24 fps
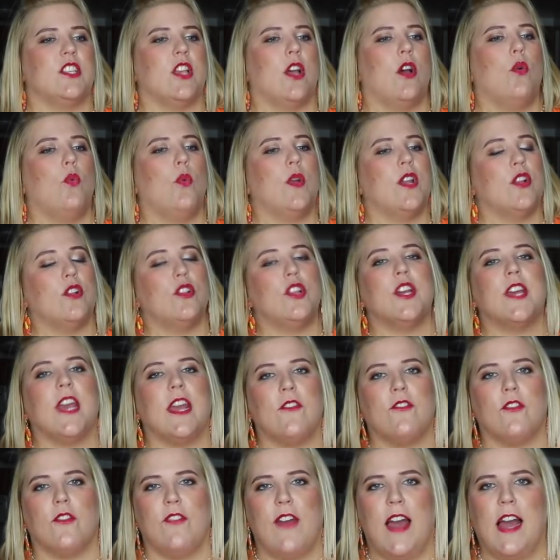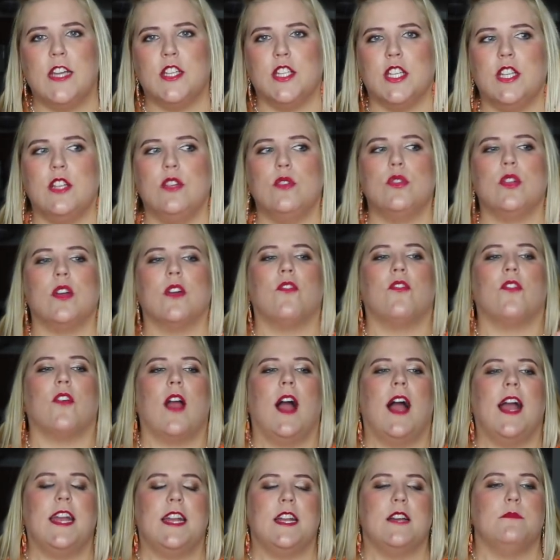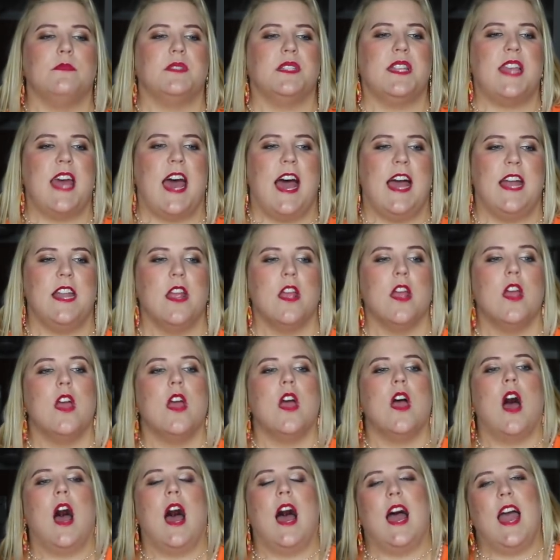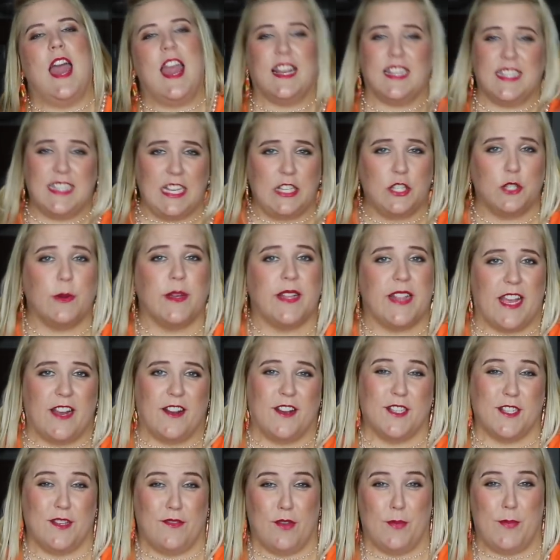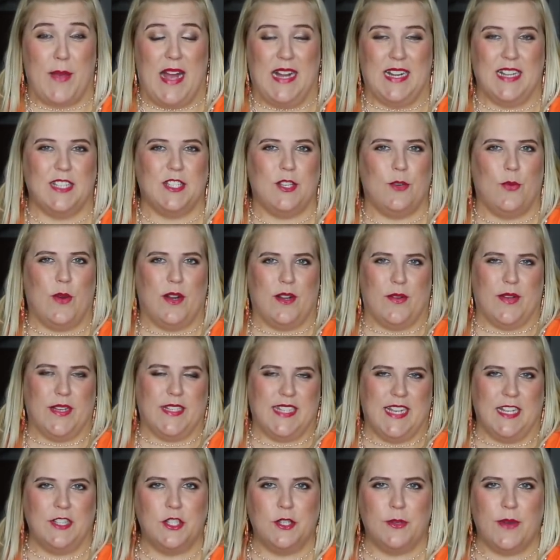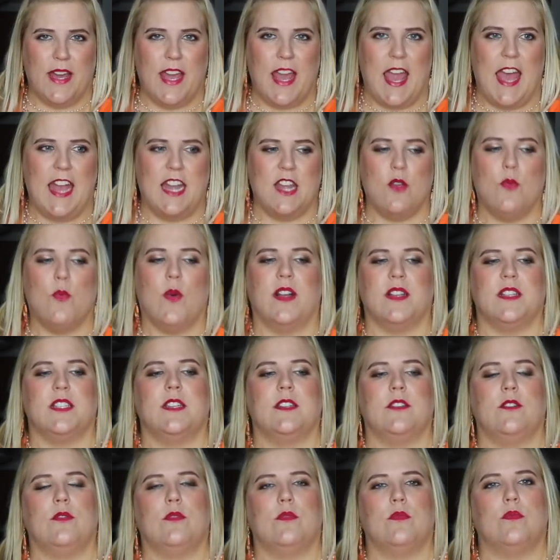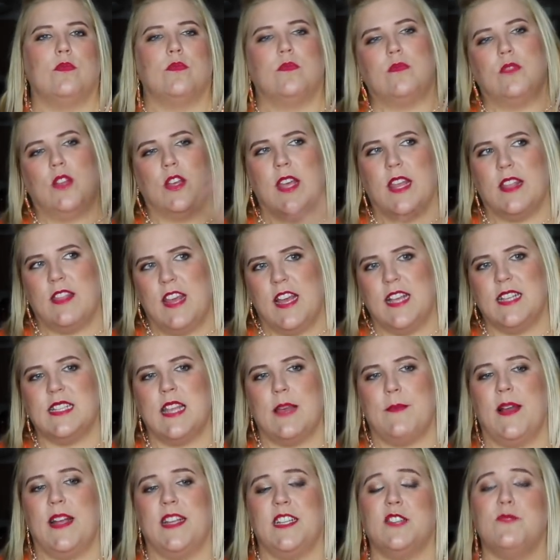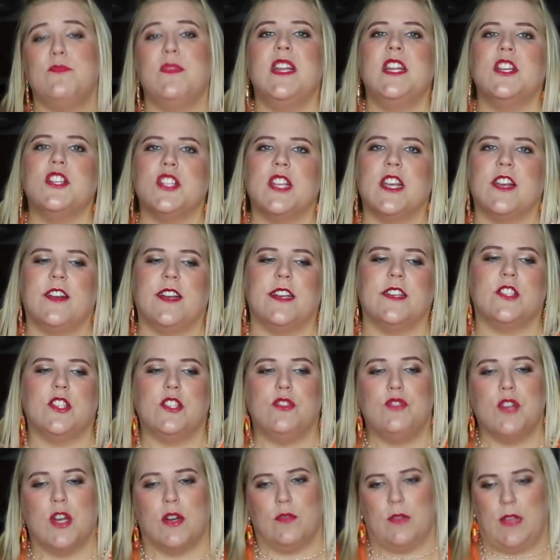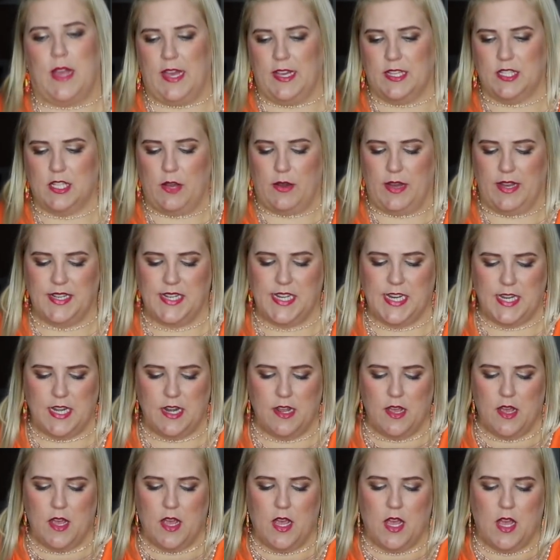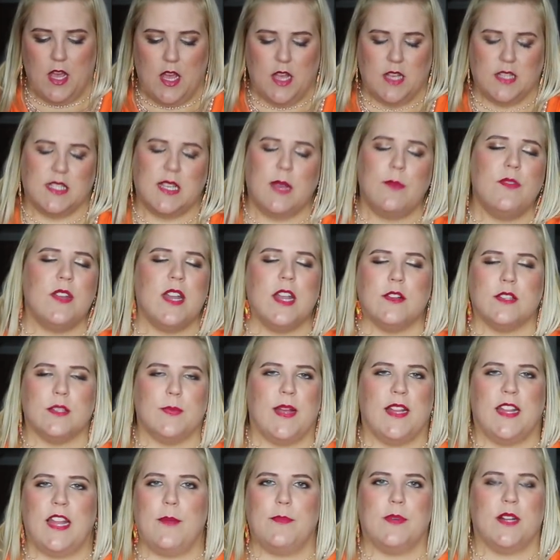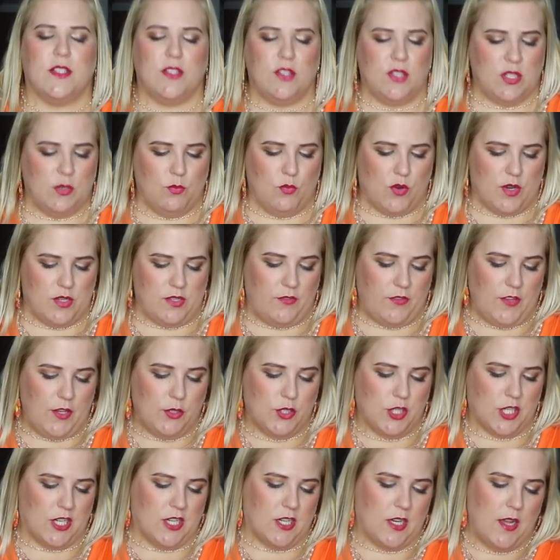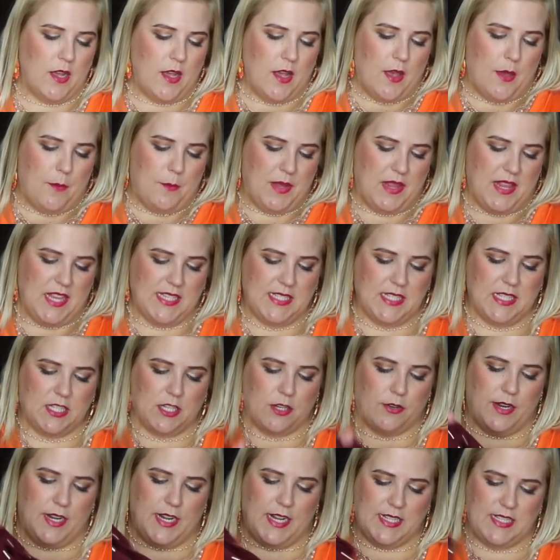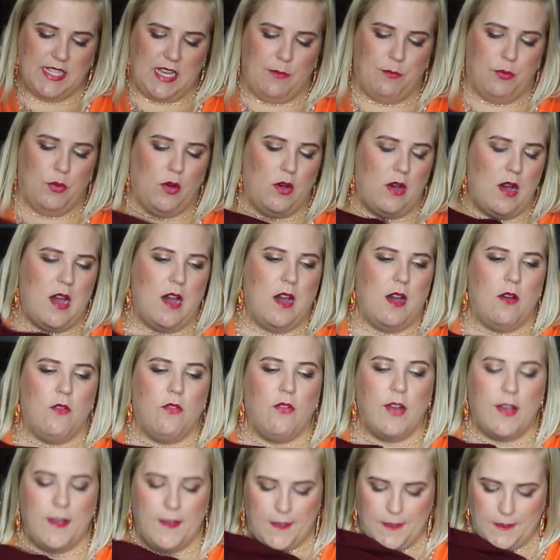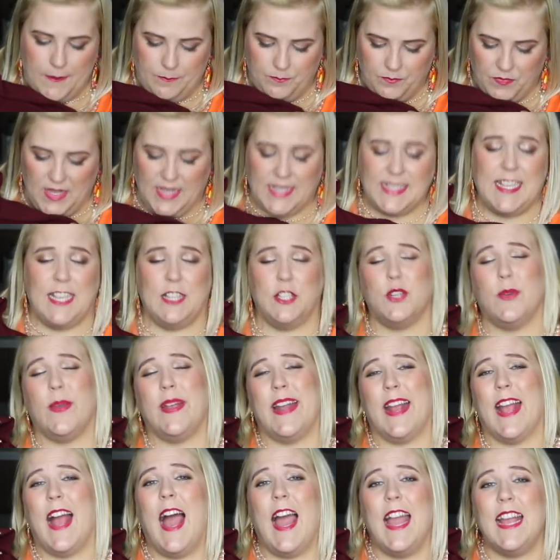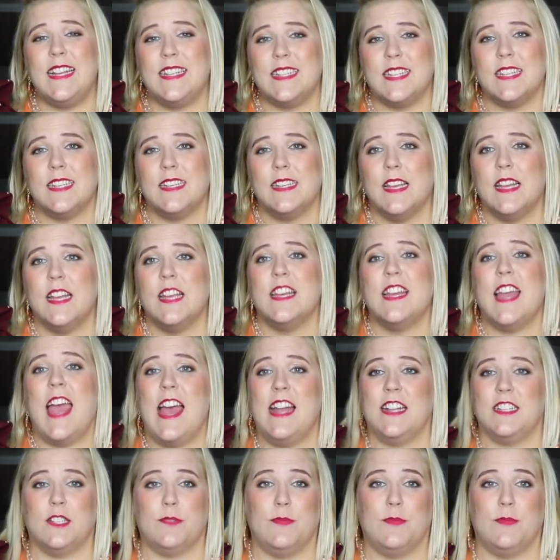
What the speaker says: so when you're looking for fashion, you look for items that accentuate the areas of your bodies you want to accentuate, and you want to look at things that might diminish the areas you don't like. So I did some videos about that, but I'll do some more in the future. But this is a great example of accentuating height and